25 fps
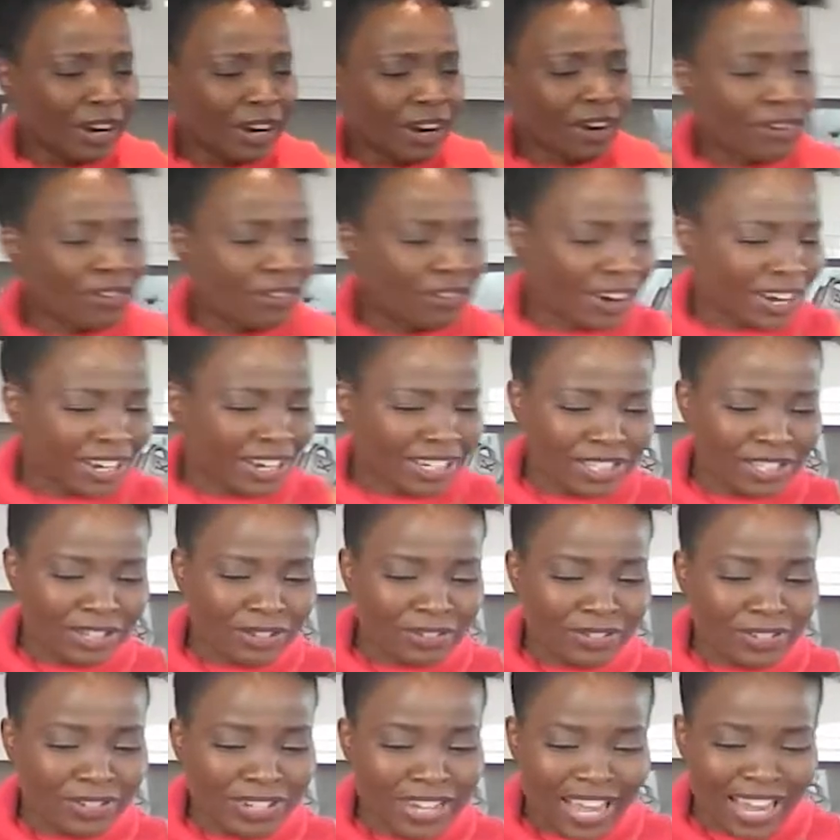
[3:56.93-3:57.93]
Alright, so
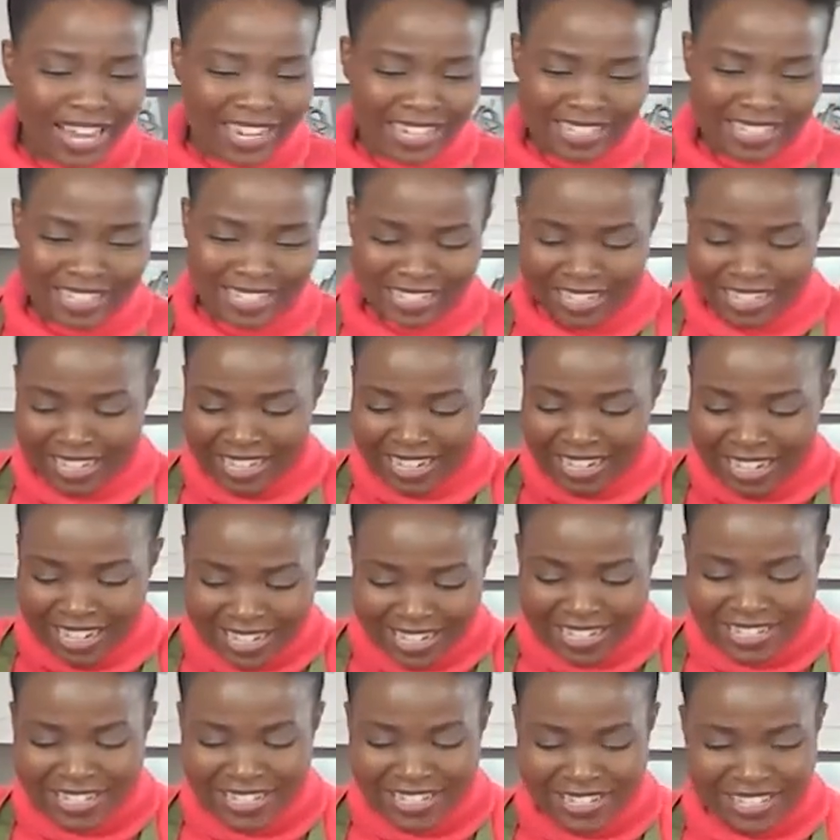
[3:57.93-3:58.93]
next,
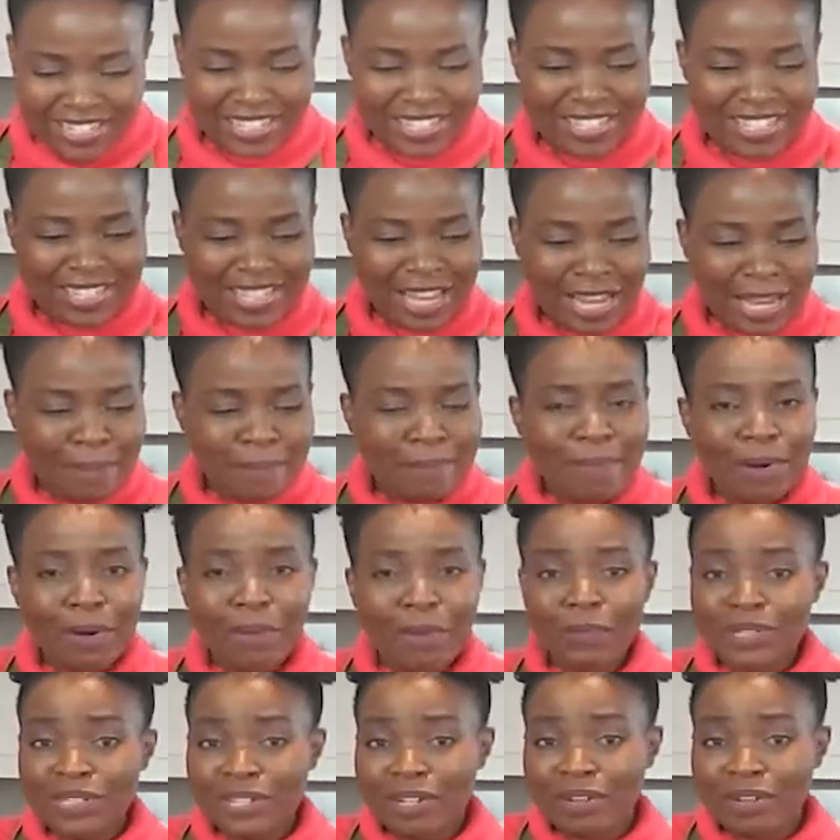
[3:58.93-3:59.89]
into the same bowl, we